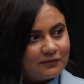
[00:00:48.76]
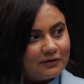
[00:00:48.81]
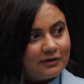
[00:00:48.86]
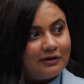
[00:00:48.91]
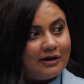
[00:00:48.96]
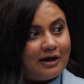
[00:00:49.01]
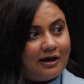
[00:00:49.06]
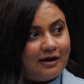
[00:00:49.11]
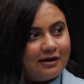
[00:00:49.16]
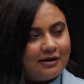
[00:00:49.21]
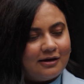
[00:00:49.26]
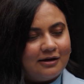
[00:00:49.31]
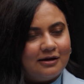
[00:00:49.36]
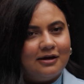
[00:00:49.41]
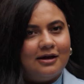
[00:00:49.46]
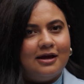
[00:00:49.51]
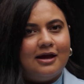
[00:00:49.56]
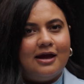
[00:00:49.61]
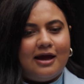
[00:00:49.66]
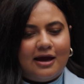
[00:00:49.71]
Yeah,
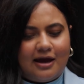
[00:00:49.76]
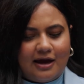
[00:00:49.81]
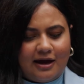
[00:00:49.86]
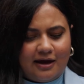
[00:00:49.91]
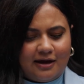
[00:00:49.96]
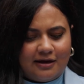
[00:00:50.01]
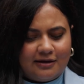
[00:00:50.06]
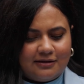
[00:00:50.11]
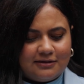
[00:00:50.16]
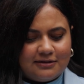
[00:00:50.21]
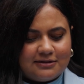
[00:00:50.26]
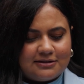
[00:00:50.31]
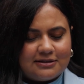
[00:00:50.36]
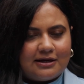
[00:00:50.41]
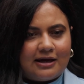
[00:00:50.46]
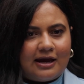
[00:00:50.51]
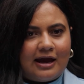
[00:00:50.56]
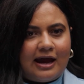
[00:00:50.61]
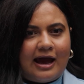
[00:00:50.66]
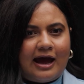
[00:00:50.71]
and
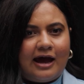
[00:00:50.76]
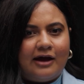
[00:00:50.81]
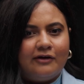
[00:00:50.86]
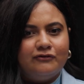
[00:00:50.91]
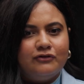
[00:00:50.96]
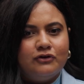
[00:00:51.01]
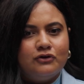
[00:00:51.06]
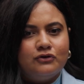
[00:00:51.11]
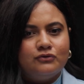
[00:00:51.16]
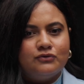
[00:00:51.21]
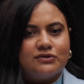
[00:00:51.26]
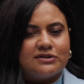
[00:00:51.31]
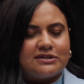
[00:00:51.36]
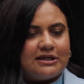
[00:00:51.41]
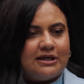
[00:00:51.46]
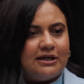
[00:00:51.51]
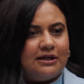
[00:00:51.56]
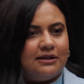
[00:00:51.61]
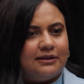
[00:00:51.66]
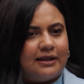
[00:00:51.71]
have you
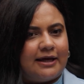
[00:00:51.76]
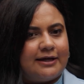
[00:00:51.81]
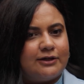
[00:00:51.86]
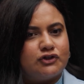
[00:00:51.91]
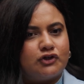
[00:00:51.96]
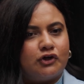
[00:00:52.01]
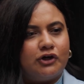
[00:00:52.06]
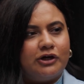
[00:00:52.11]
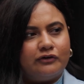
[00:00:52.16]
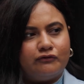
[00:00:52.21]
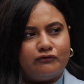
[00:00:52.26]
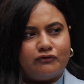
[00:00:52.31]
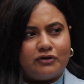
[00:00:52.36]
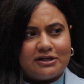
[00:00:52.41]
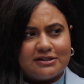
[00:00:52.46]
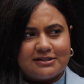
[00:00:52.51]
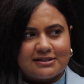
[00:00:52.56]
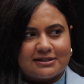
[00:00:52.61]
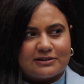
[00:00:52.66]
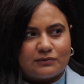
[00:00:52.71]
seen like certain
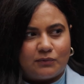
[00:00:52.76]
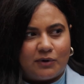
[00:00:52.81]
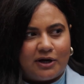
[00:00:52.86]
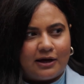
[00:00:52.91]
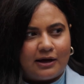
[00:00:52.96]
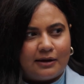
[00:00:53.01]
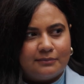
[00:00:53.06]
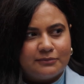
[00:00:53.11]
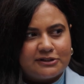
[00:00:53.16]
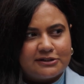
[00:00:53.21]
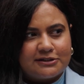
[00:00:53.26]
risks when it comes to